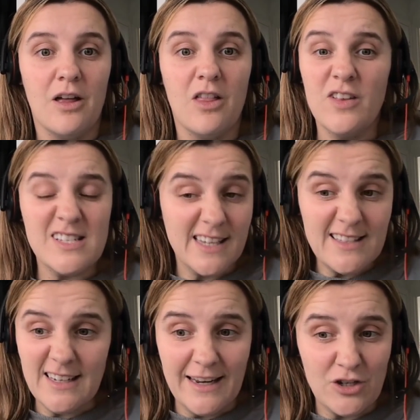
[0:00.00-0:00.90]
The
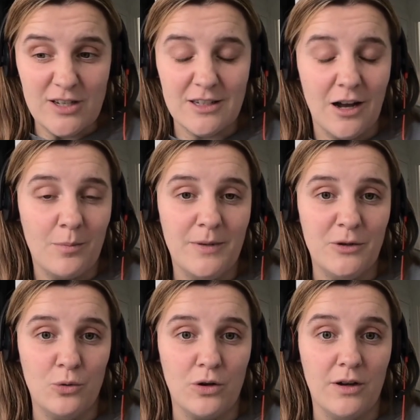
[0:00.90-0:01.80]
season literally started
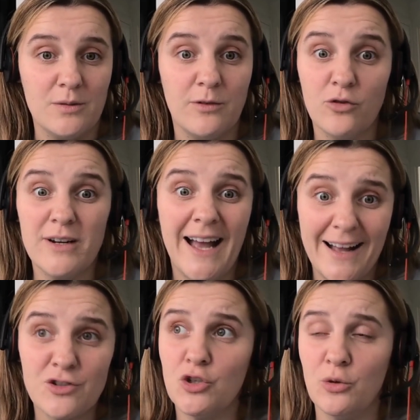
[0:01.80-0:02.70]
mid-August. We've already
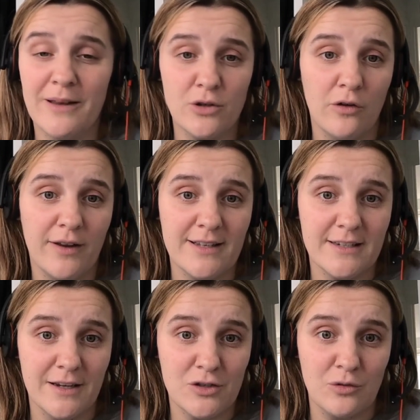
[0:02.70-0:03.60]
had 2 weeks off
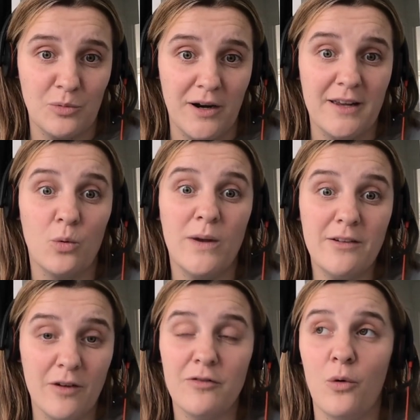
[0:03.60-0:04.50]
international break.
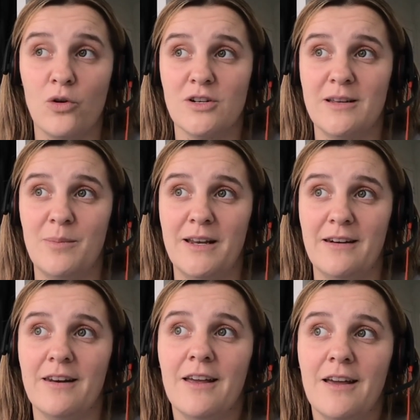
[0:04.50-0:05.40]
We've unfortunately
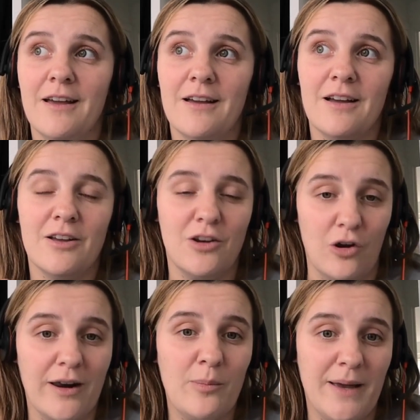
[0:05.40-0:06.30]
been, a
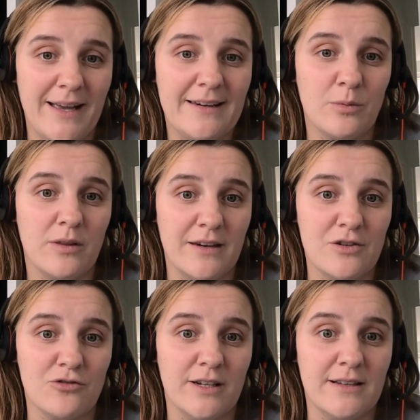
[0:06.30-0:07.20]
little bit hindered with
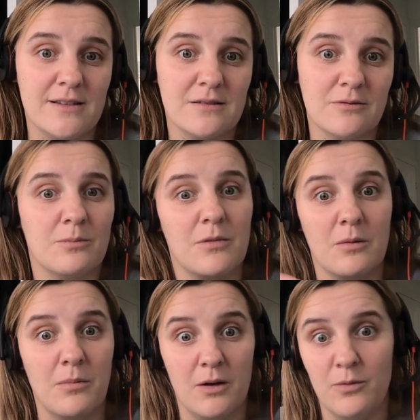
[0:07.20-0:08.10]
injuries.
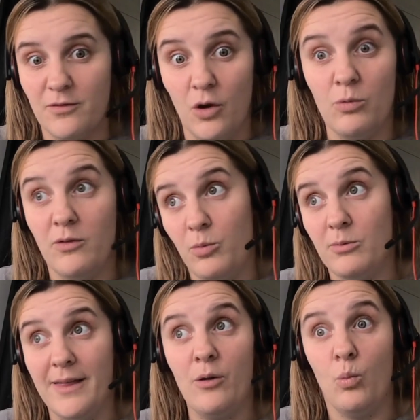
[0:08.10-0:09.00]
We're
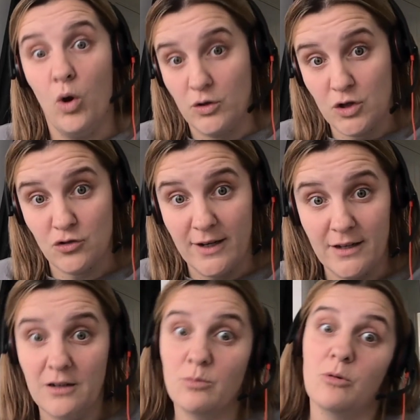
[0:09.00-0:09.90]
without one
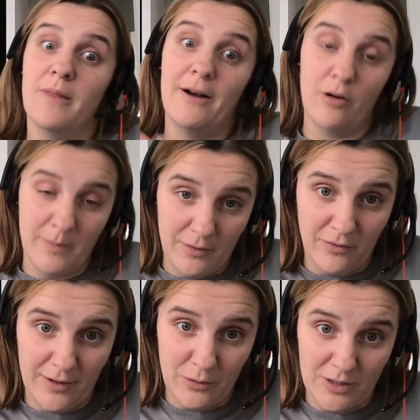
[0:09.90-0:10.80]
striker. We're without a
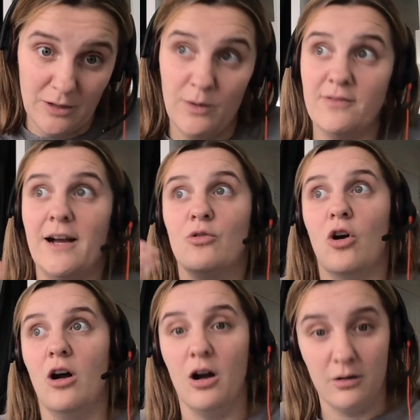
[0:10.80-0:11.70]
midfielder. We've now
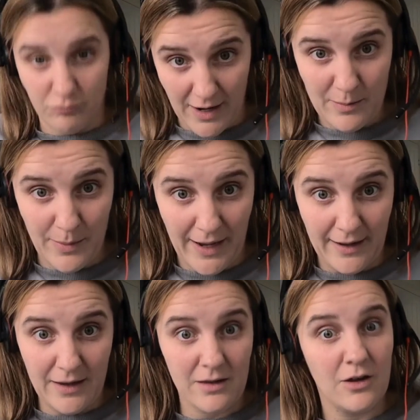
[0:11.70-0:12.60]
got our right back,
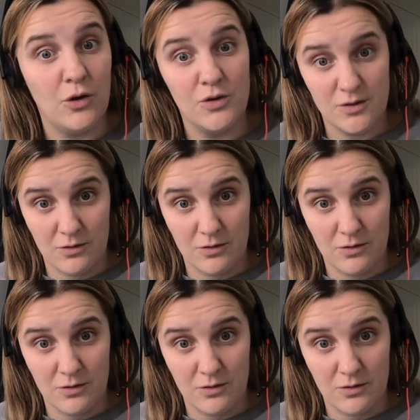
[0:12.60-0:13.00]
who's